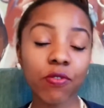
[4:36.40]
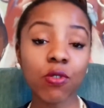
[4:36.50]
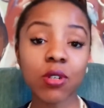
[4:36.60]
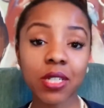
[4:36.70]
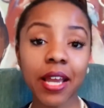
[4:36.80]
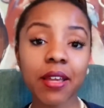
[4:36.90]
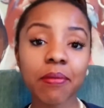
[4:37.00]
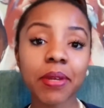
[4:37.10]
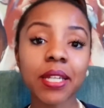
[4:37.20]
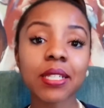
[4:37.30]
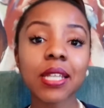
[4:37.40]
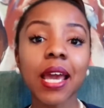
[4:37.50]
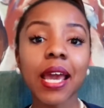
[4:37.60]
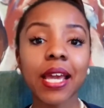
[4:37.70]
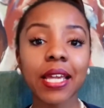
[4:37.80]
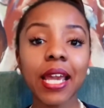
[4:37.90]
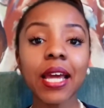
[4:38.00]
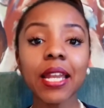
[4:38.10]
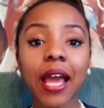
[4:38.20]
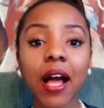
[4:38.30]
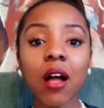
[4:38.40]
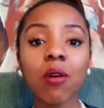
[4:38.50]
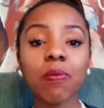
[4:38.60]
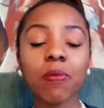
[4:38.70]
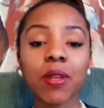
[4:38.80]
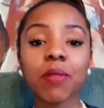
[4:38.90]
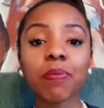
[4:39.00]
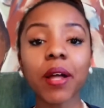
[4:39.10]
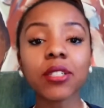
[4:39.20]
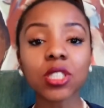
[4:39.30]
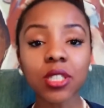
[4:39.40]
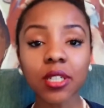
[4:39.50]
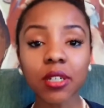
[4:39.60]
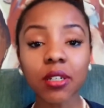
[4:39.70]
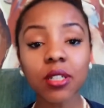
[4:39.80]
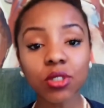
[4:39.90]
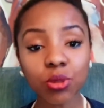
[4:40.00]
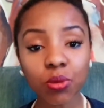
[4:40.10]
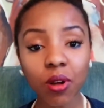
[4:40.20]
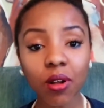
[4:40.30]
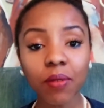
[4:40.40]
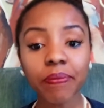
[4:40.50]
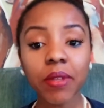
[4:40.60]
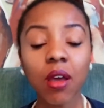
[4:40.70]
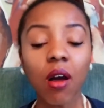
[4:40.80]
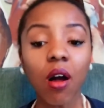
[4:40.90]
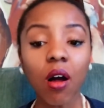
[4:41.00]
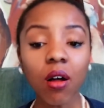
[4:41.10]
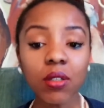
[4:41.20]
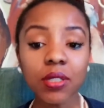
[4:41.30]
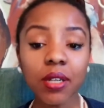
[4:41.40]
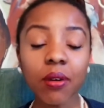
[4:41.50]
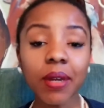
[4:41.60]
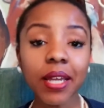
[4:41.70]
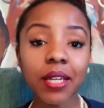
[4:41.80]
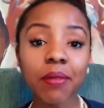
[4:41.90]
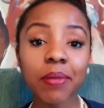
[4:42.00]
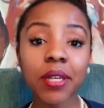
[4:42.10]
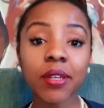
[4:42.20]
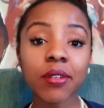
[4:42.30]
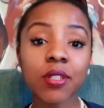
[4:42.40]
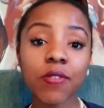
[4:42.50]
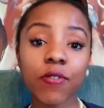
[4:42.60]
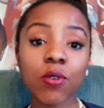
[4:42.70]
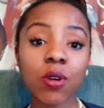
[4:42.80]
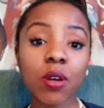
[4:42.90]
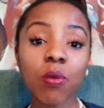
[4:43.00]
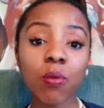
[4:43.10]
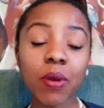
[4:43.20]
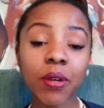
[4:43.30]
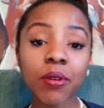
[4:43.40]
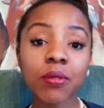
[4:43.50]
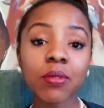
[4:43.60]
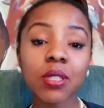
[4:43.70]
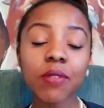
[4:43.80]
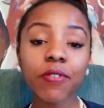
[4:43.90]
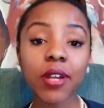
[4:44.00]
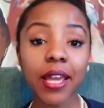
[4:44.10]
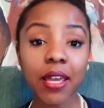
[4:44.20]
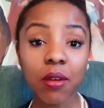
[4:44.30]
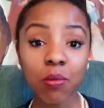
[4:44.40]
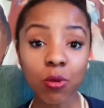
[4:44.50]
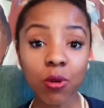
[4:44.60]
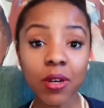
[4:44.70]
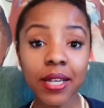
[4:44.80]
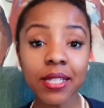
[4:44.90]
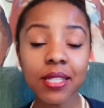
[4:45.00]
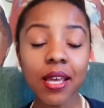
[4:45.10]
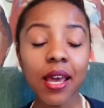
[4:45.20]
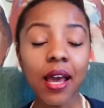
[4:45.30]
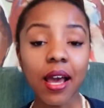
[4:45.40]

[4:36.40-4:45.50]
for diabetes, it can help with blood sugar control. Also, it can be used for wounds, for hemorrhoids.